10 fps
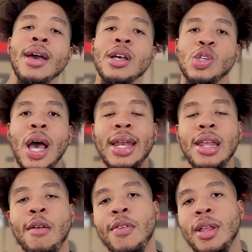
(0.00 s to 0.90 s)
So I
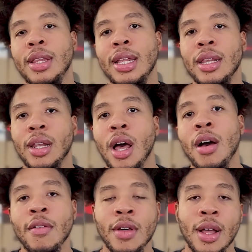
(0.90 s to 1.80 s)
definitely
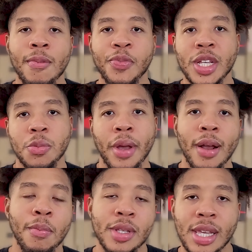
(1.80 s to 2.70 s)
love this pair
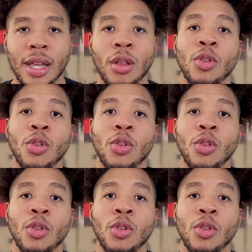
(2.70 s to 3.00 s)
in particular.